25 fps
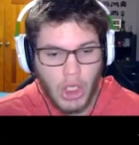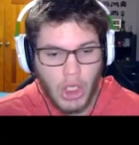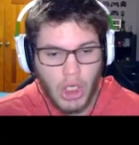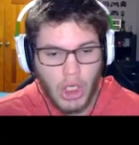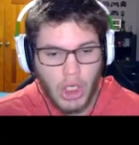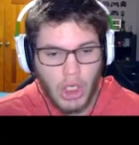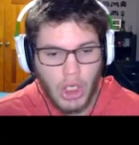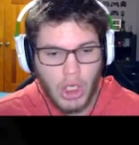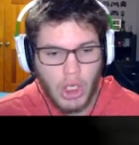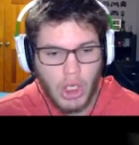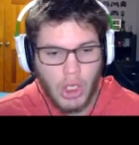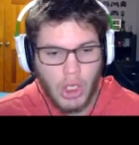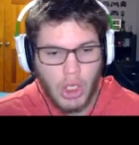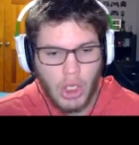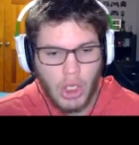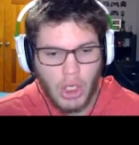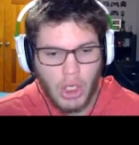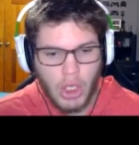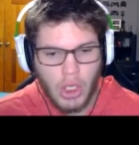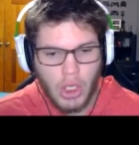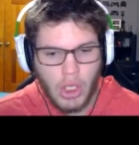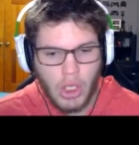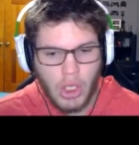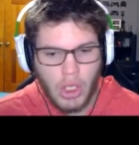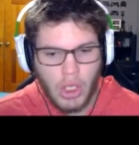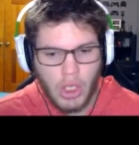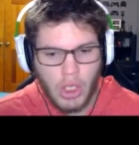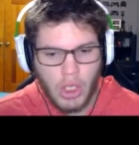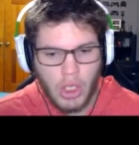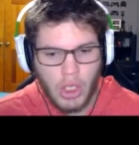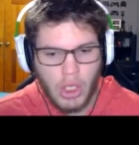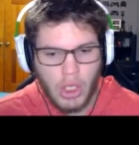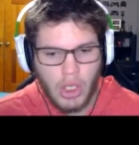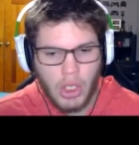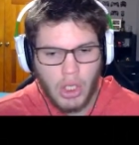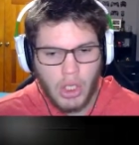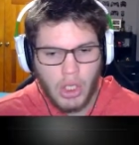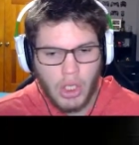
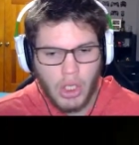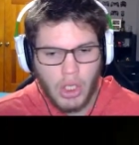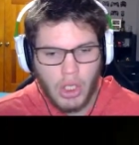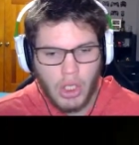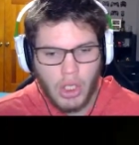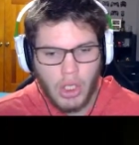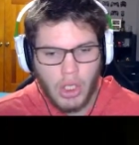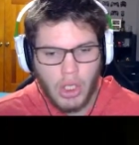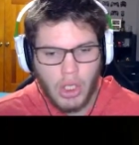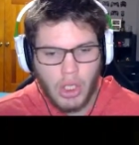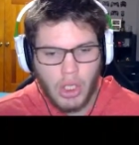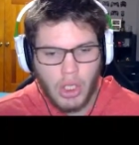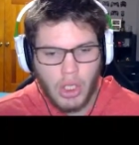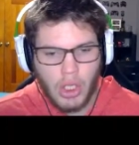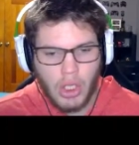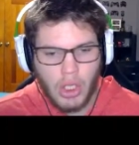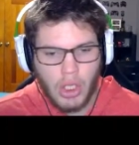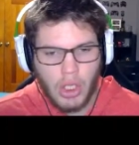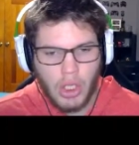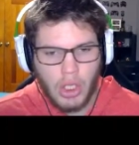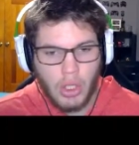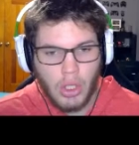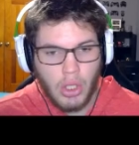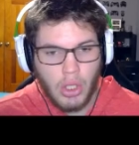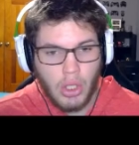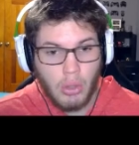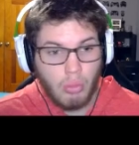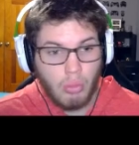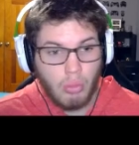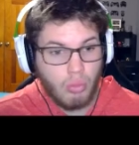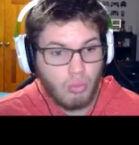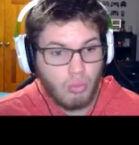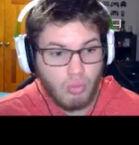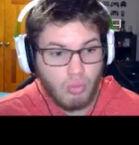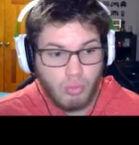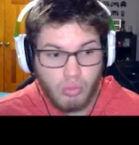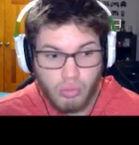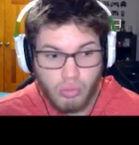
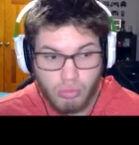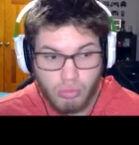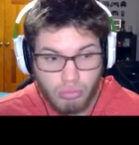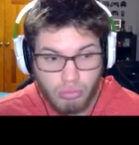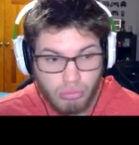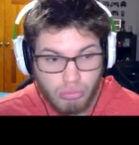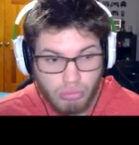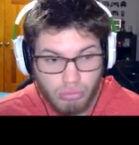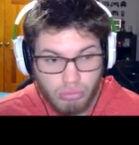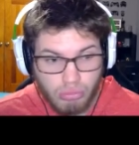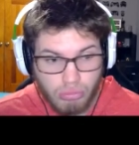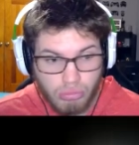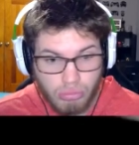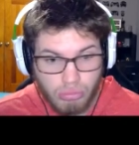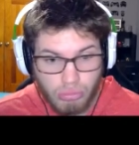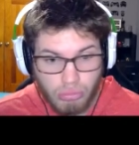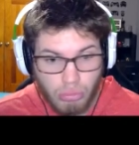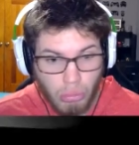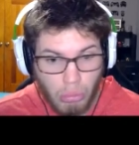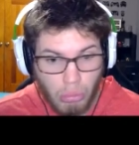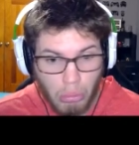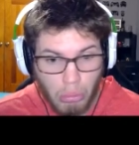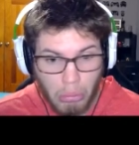No one is speaking in this clip.